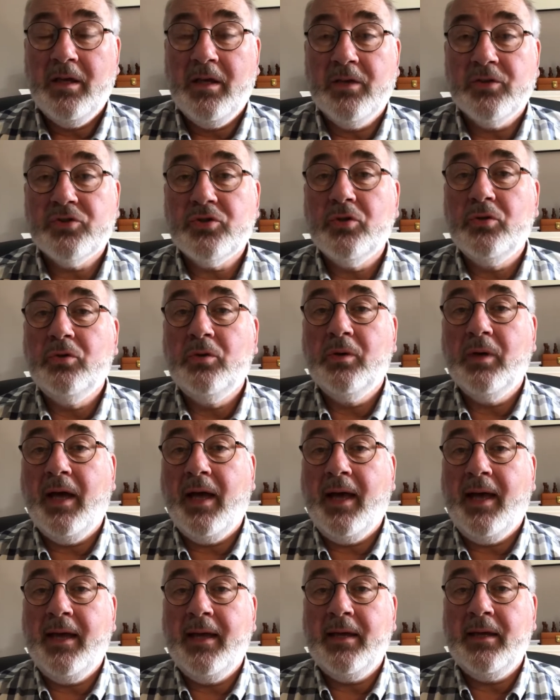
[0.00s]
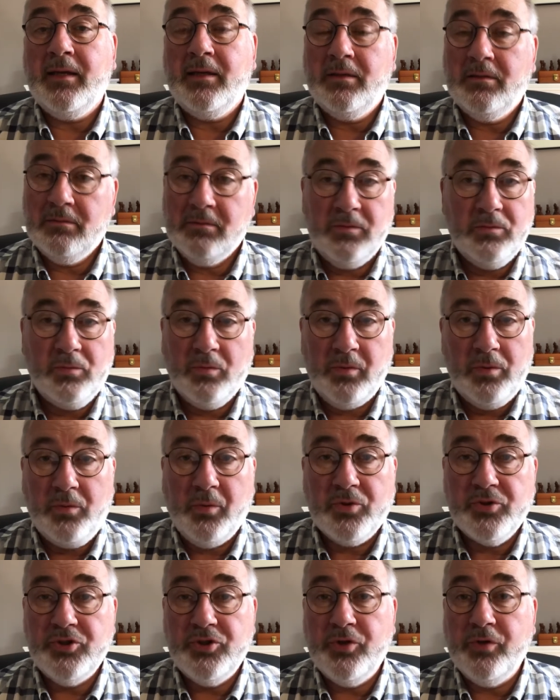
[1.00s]
So it
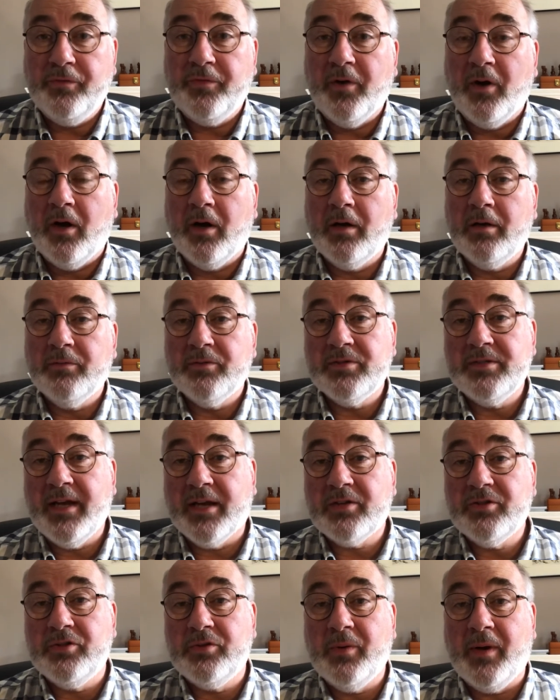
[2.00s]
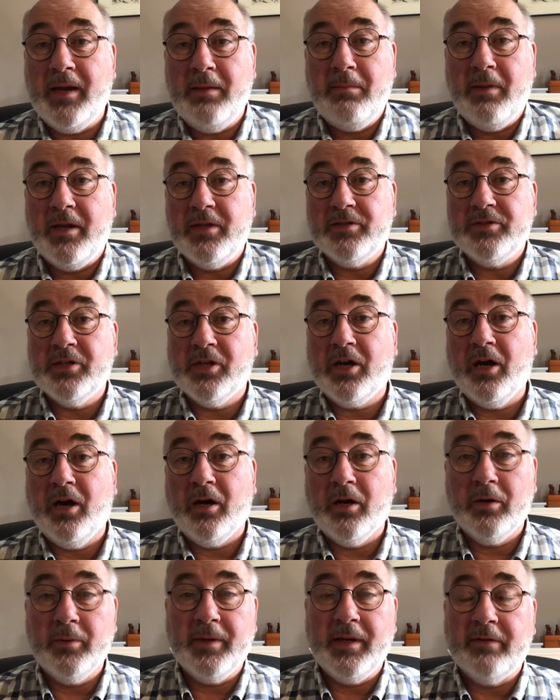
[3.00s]
wasn't too far, it was an extra 20 minutes in the
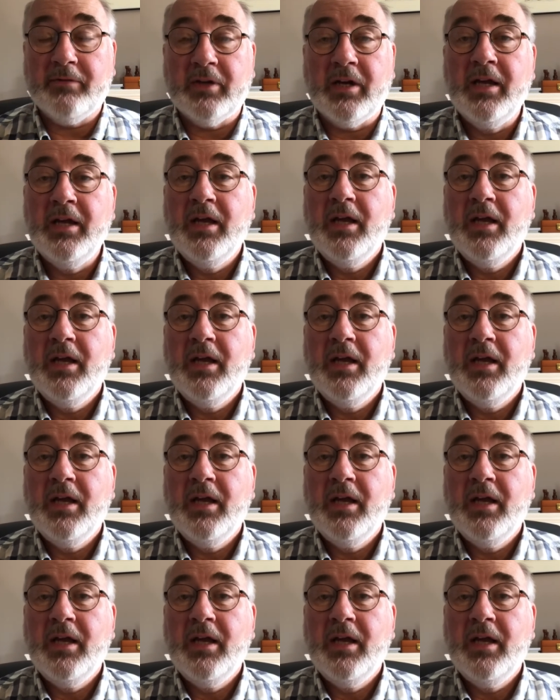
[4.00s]
car or whatever,